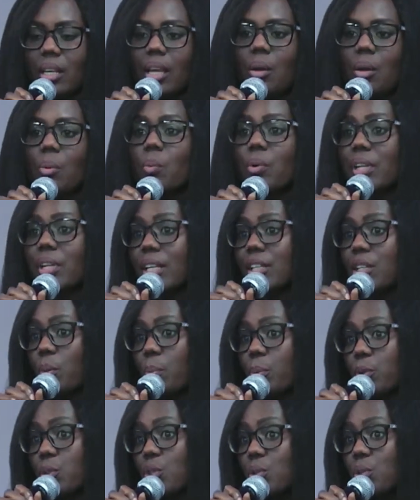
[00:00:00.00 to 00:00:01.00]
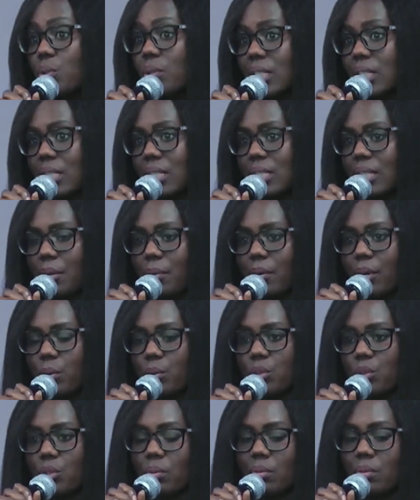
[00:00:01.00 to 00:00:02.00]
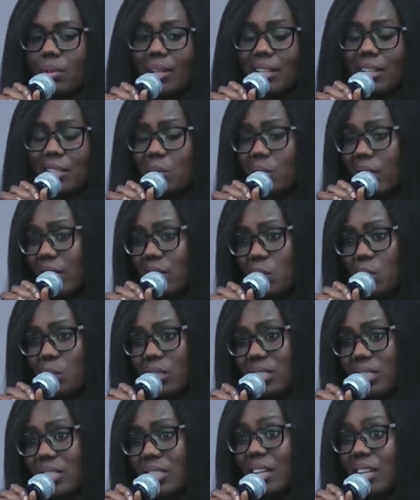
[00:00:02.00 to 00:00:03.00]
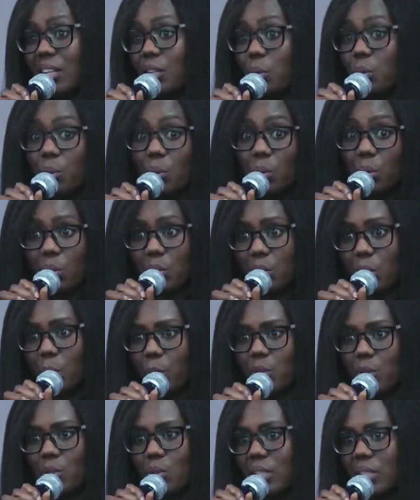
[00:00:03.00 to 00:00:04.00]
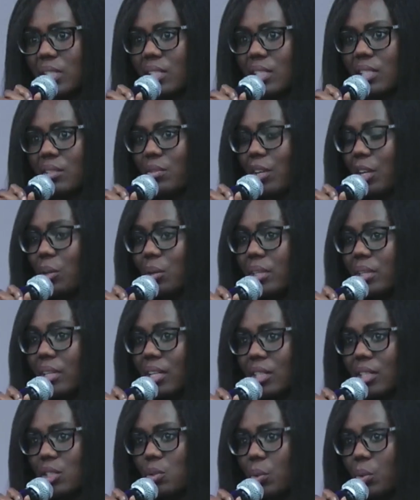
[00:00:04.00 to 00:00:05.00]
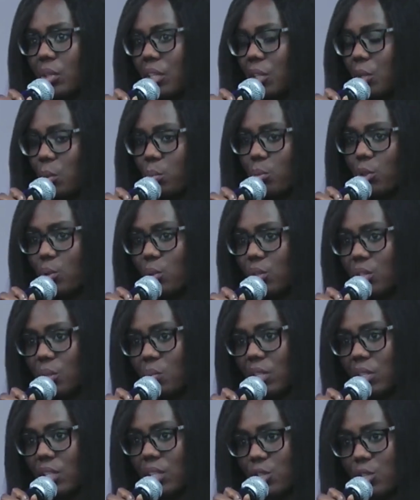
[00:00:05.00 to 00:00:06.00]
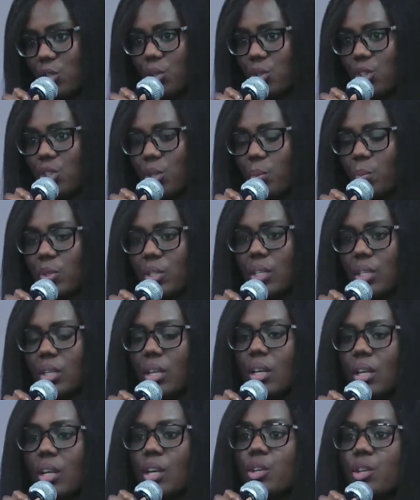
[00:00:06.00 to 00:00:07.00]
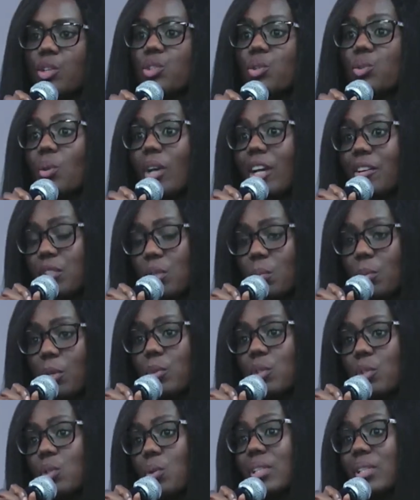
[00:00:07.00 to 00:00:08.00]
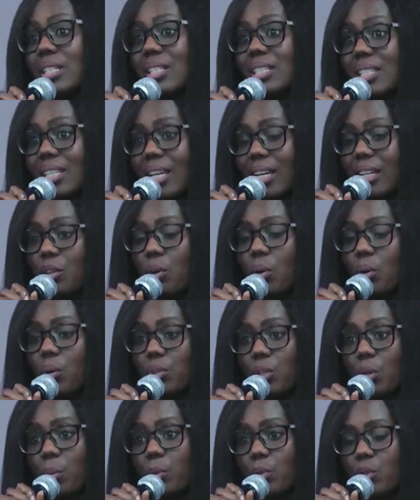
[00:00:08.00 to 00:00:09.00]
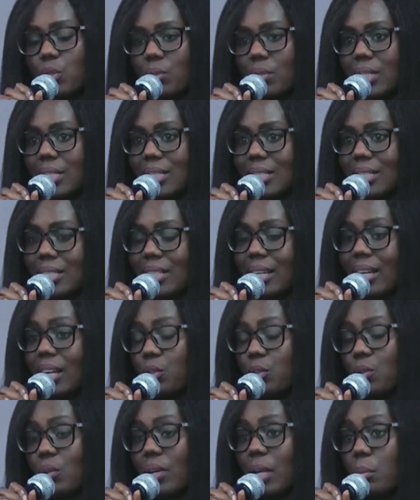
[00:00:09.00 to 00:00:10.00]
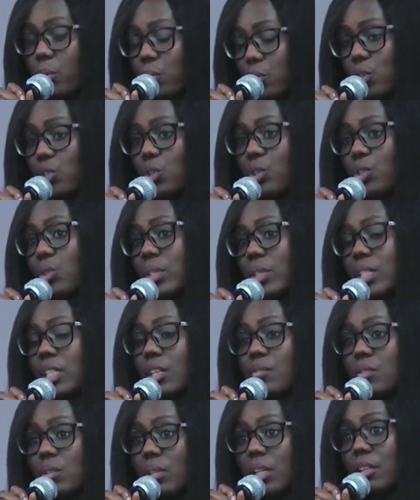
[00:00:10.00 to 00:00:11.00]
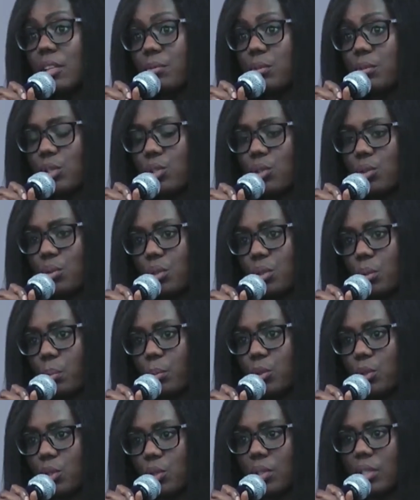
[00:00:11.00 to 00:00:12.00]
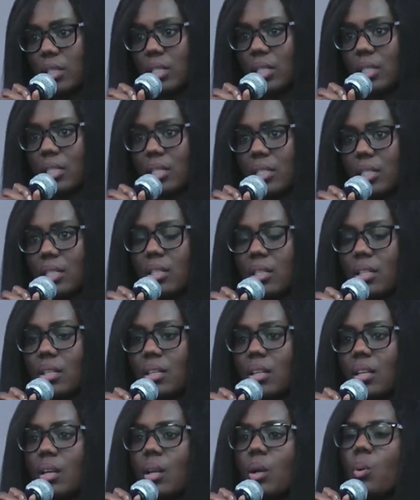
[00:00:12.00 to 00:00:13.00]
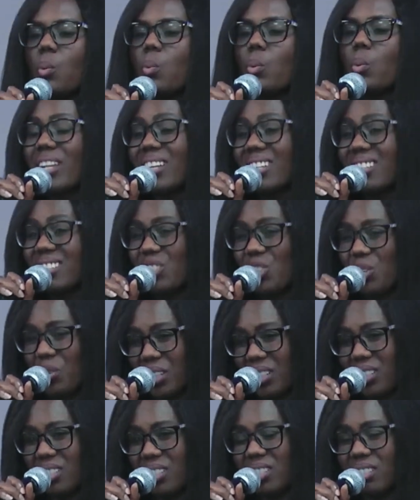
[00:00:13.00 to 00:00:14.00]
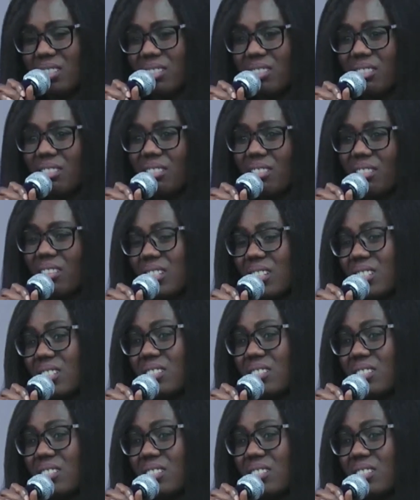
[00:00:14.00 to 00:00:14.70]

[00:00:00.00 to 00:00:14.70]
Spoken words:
What are the opportunities around you? And you can't understand or know those opportunities if you're not networking or building relationships. So you have to be able to understand all the opportunities and how you can position yourself to leverage those opportunities. What are the threats that,